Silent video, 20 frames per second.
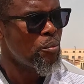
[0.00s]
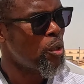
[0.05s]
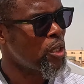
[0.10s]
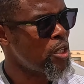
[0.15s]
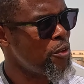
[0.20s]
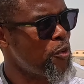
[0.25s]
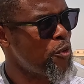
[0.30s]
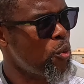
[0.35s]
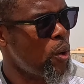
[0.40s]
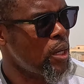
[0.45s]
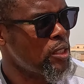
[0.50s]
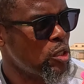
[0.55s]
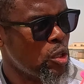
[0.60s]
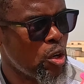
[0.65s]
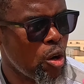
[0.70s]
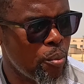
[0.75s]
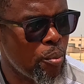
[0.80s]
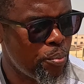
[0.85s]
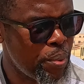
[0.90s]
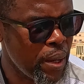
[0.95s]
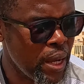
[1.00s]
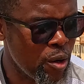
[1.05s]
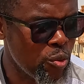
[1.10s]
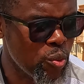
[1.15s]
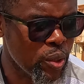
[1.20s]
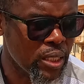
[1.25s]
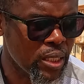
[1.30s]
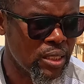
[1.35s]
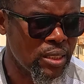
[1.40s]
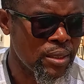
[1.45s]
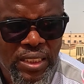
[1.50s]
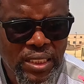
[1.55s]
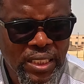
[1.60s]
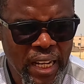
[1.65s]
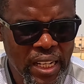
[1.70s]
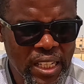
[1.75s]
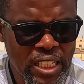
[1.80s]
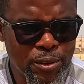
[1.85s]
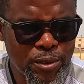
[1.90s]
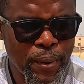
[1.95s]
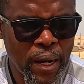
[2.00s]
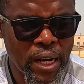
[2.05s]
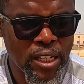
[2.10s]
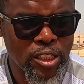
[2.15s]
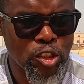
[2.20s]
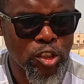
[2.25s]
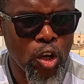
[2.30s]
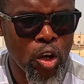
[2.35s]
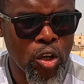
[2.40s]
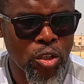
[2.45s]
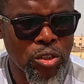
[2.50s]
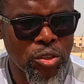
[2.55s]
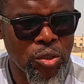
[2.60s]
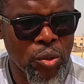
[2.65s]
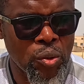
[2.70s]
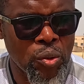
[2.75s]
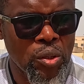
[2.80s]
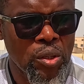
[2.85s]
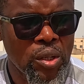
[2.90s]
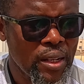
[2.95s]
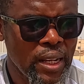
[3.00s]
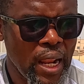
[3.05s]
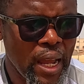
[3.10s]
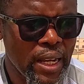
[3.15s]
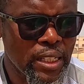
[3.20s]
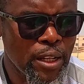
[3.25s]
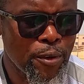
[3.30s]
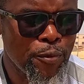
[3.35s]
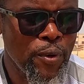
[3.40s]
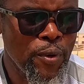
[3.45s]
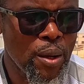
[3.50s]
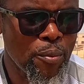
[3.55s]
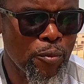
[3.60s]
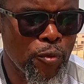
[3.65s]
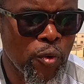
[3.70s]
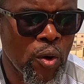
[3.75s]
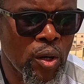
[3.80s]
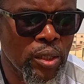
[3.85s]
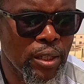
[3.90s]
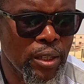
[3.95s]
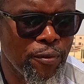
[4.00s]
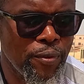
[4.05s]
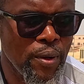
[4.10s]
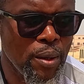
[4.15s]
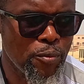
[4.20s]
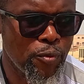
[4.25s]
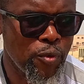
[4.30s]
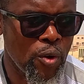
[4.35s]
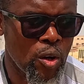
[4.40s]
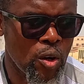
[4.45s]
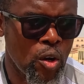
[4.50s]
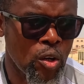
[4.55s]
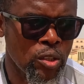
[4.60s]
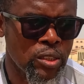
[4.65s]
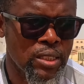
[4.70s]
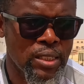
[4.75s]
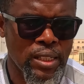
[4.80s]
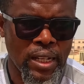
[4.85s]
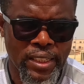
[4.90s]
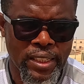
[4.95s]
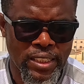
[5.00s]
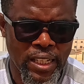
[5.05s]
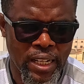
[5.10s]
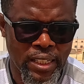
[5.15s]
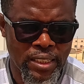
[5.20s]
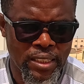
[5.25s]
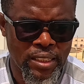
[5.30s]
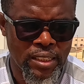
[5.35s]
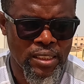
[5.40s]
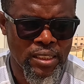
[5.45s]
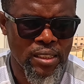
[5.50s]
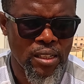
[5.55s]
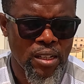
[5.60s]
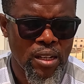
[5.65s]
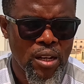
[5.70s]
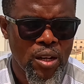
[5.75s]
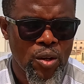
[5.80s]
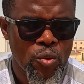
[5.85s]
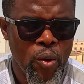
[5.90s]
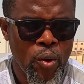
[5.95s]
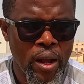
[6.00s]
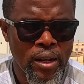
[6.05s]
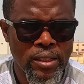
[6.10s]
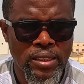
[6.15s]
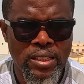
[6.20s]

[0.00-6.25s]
But But if you want to compare with Chinese brands also, like the Flame 4, the Flame 4 costs less than this. Well,